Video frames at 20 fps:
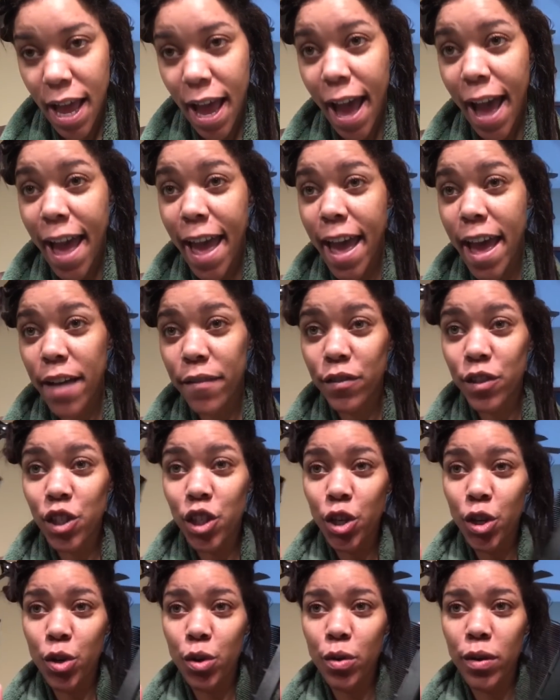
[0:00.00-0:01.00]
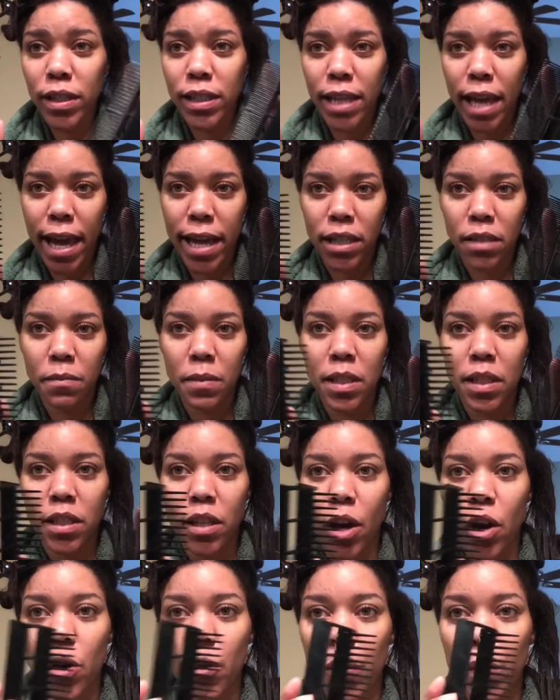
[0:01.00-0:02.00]
I have 2 attachments.
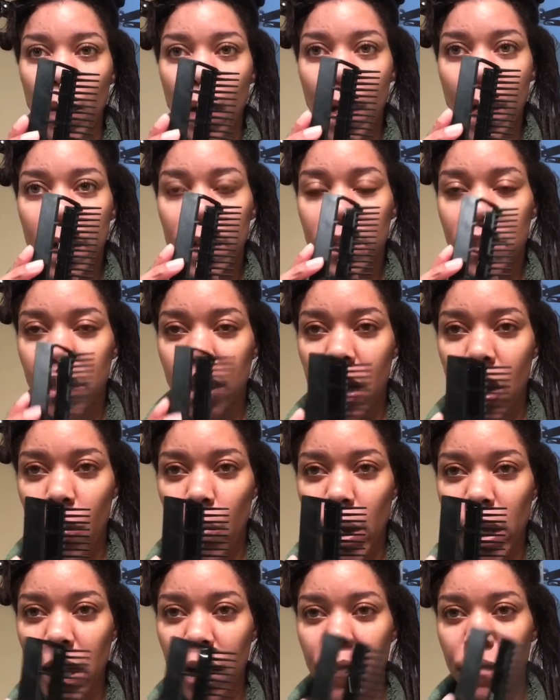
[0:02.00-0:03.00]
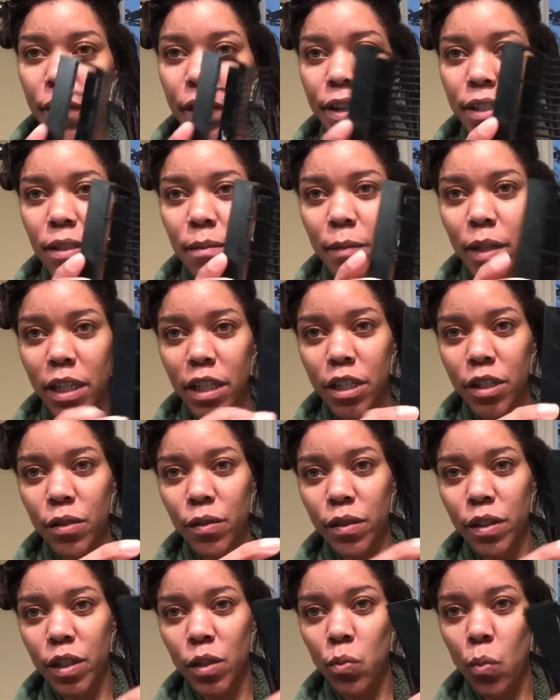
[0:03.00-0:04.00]
So to go in at first, I'm going to
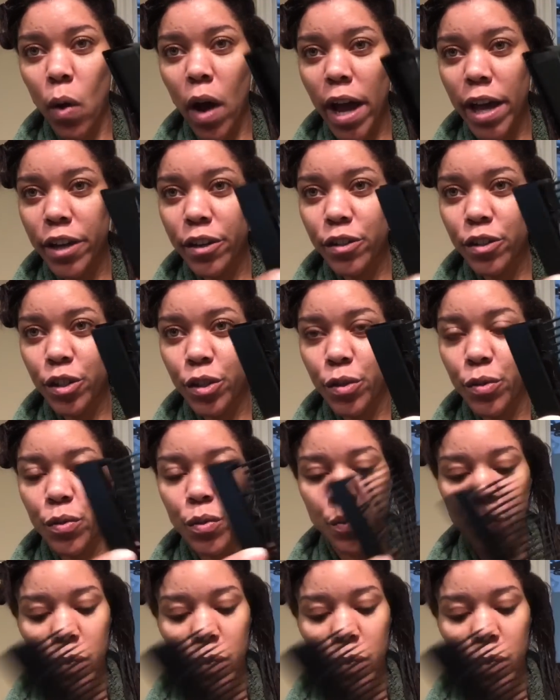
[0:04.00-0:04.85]
use this wider tooth